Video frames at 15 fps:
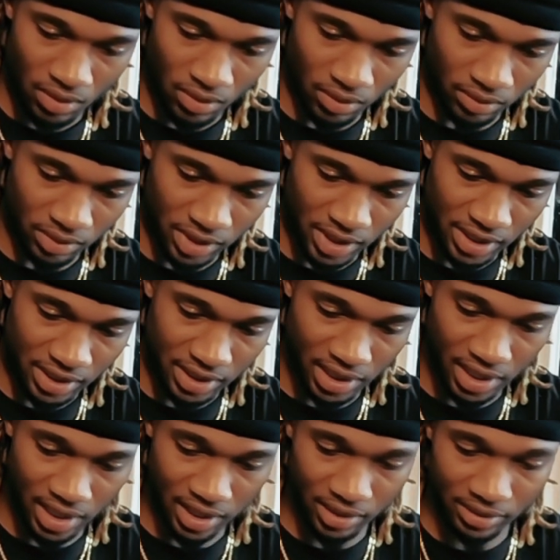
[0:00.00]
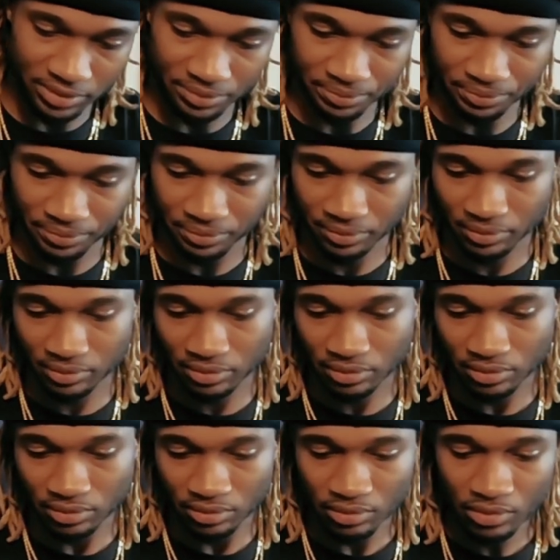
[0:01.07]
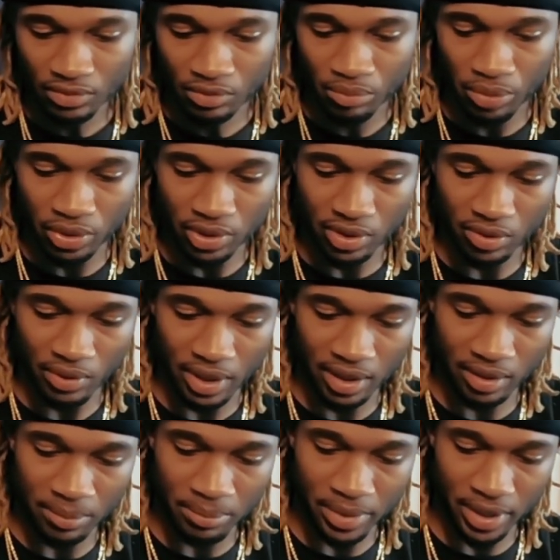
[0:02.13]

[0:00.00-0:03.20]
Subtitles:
We're gonna take that, put it around the